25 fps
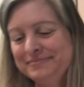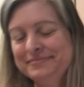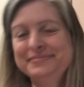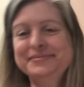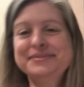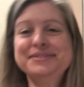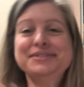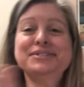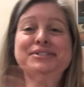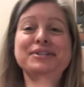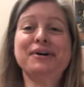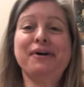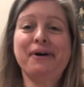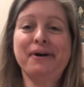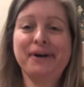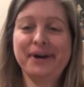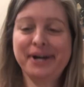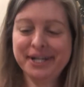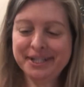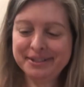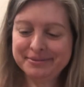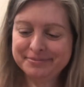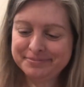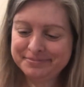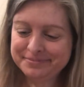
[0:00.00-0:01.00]

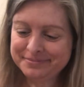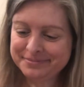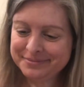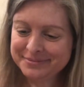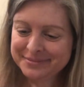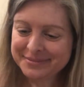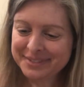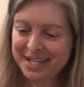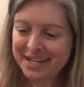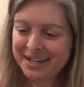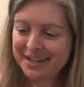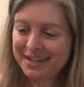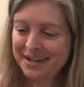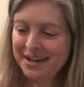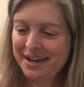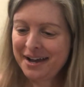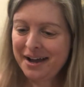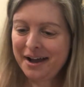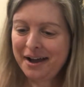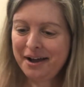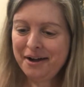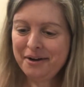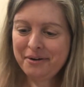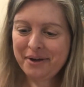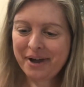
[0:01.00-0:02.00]
Sorry.
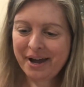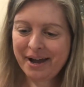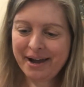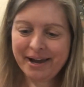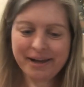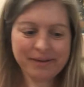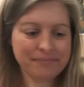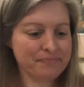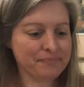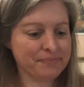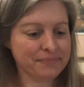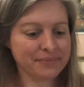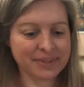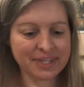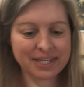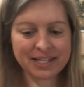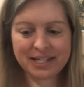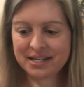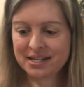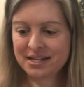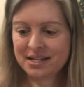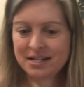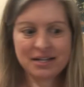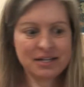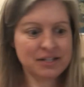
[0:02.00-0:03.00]
Okay,
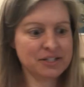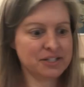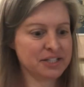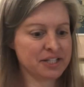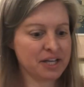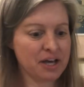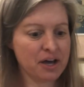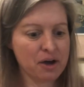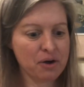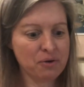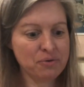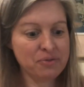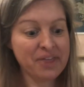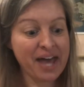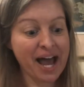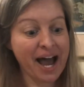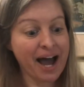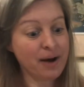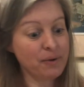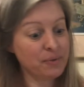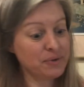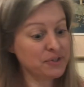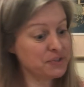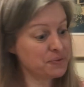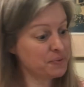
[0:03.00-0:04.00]
so
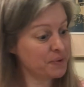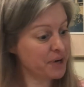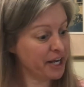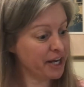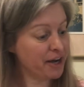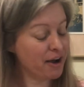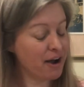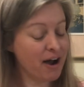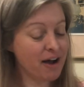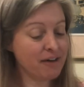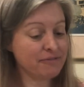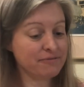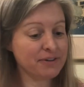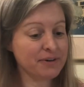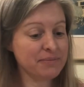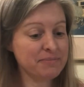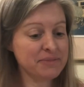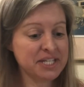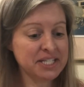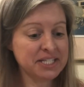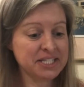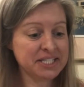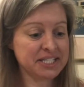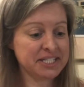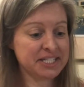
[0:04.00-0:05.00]
that was what I got from
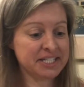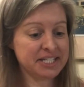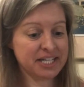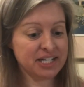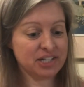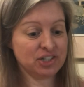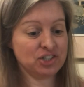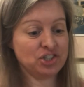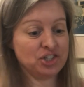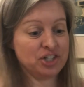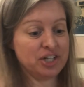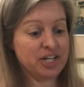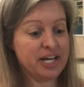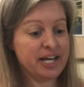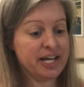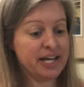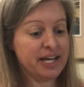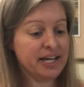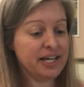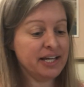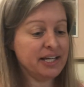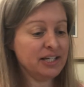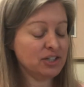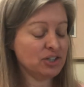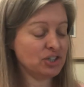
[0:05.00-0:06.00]
the Stitch
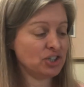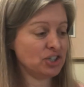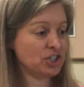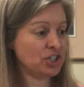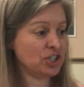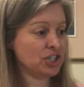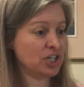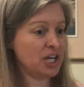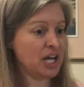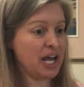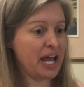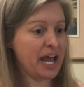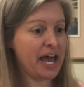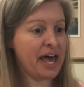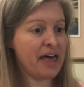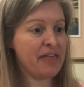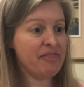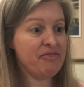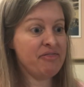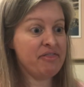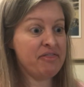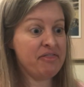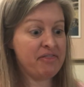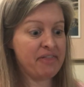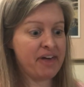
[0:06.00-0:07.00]
Niche.
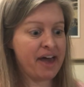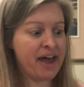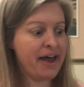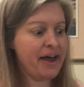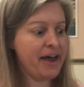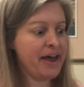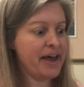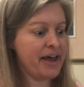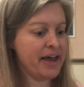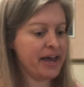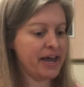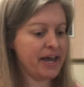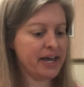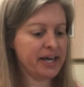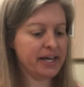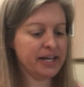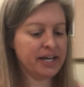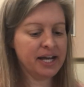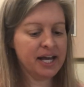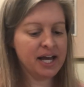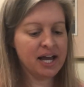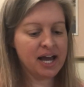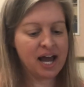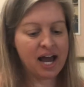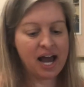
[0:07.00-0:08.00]
And
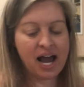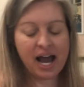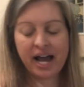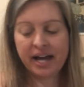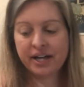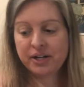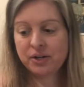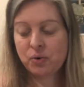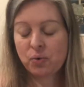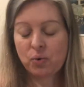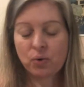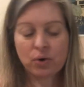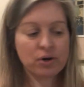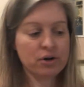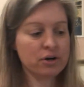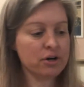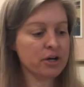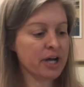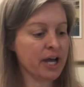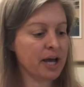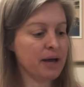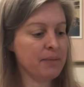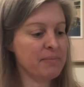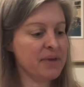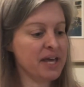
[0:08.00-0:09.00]
then I had an order
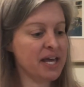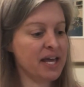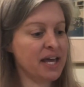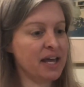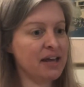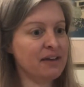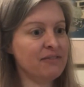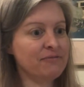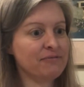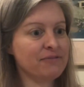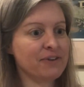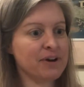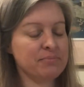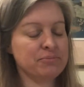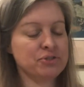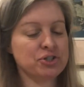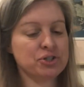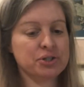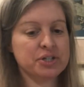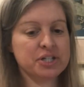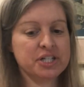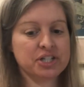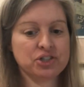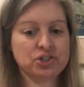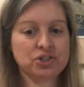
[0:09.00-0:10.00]
come in from
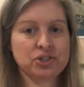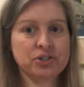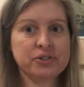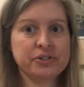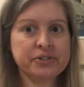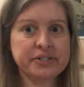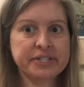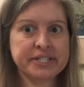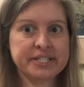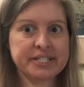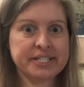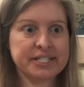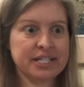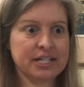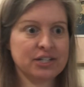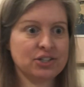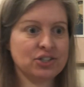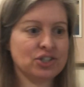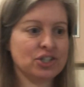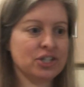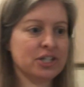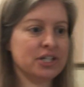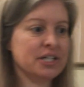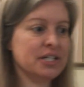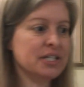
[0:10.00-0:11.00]
Traditional
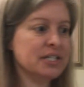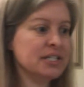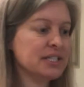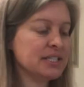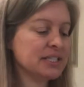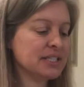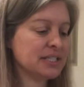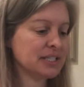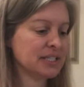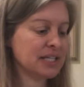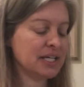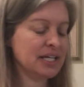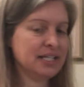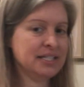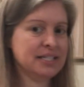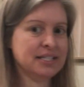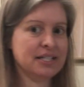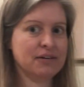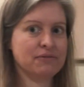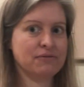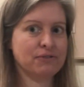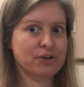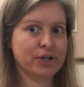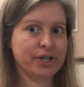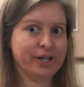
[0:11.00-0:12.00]
Stitches. It's
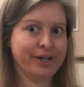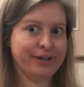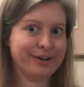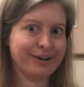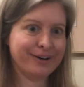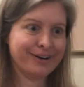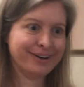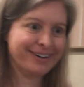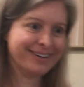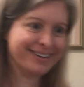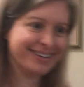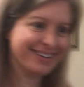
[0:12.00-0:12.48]
over here.